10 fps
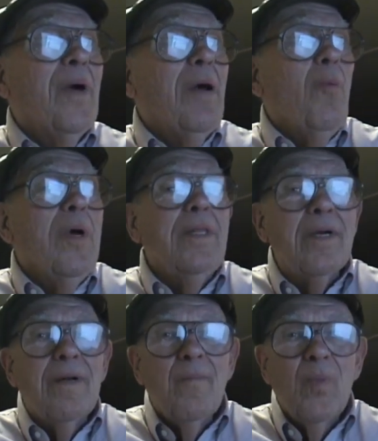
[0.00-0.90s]
But I
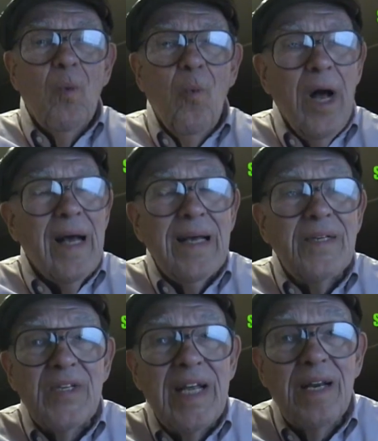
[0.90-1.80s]
wonder,
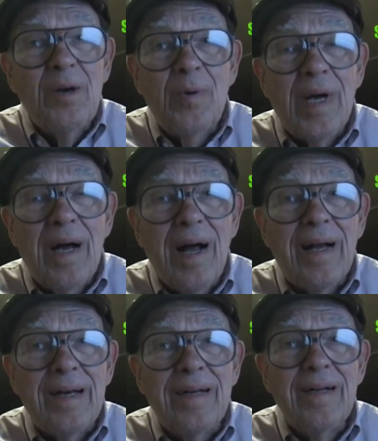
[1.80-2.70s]
why, Senator
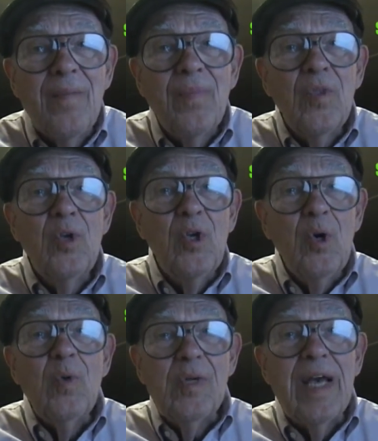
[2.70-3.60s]
Akaka, do
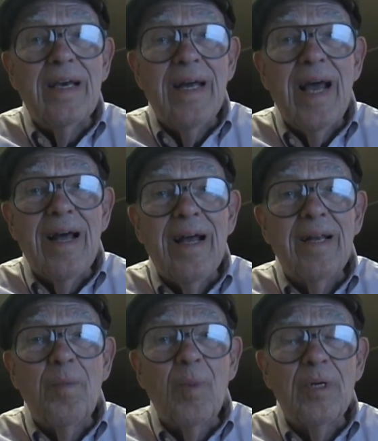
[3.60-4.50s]
you take it out
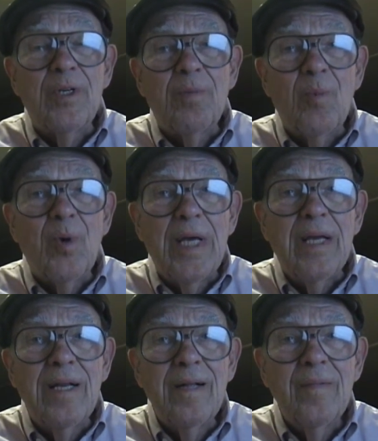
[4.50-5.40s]
on the Merchant
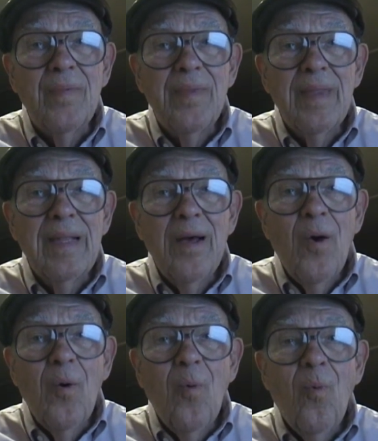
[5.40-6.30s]
Marine?
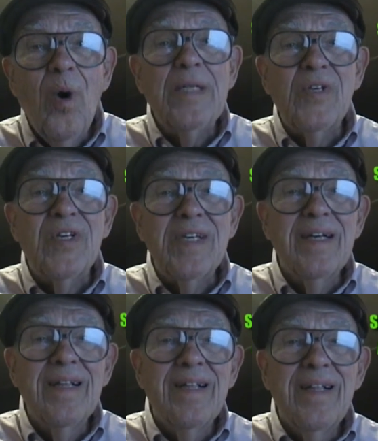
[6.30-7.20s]
What's
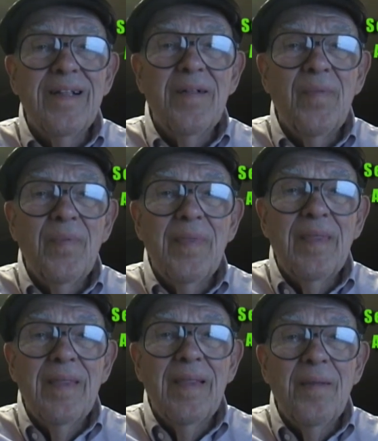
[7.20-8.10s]

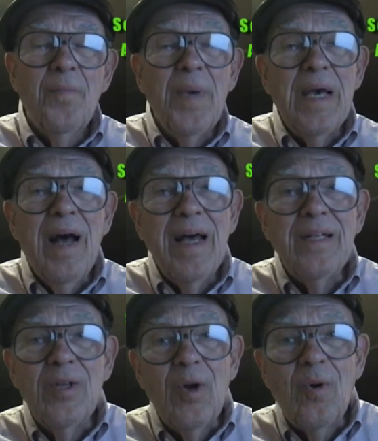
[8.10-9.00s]

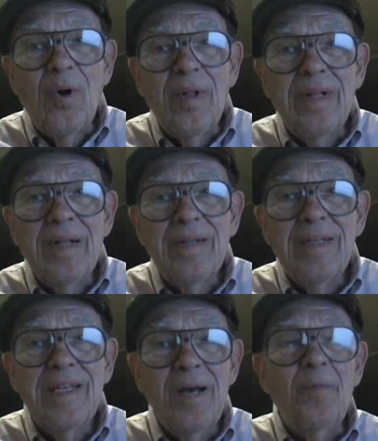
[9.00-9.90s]
behind it all?
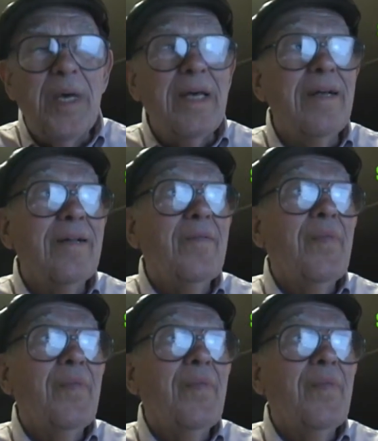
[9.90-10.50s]
Tell me.